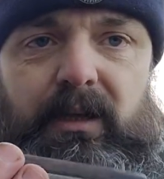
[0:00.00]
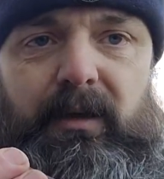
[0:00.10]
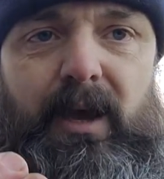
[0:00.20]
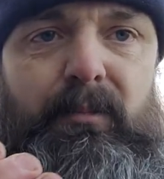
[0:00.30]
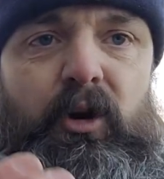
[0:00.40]
a
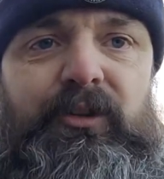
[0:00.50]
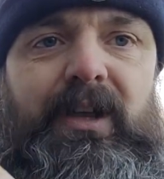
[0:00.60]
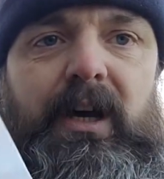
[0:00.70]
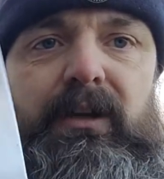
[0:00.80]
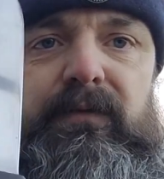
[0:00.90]
Kephart
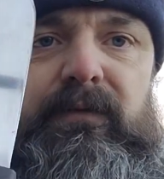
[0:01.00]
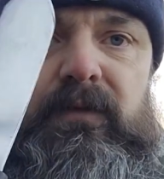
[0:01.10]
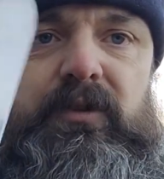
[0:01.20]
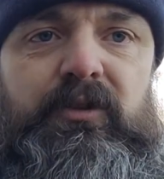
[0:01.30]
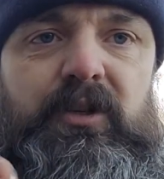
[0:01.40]
knife
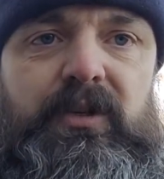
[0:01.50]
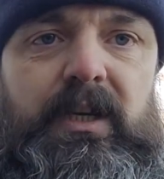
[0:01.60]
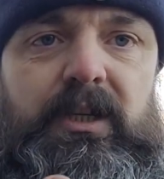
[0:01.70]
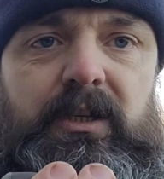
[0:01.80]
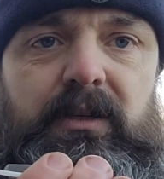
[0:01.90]
such as
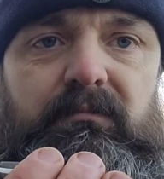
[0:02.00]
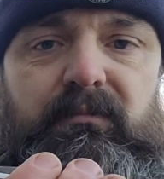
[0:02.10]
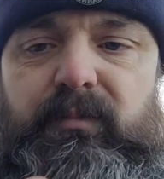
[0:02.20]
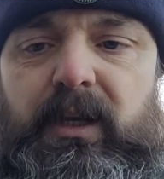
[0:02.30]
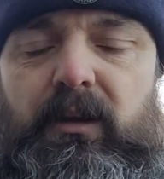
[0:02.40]
this,
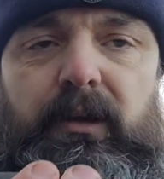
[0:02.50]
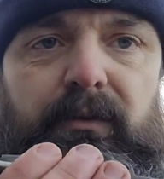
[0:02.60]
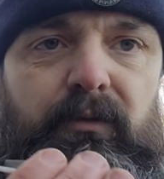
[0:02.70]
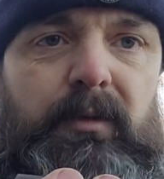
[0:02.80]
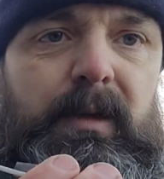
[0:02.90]
being only
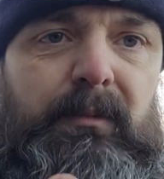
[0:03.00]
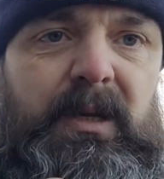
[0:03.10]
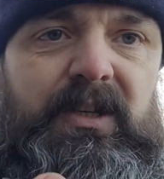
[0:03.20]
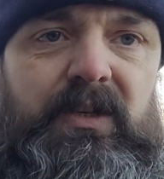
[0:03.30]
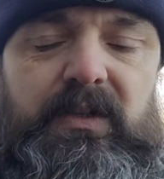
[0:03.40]

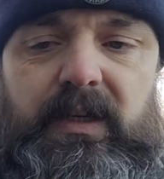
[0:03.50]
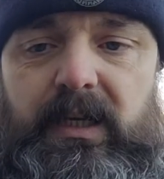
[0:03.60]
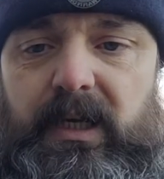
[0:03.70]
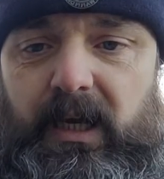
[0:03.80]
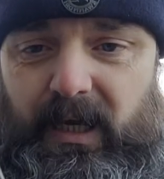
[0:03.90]
3mm
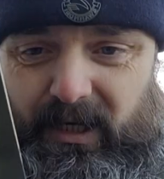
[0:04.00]
thick,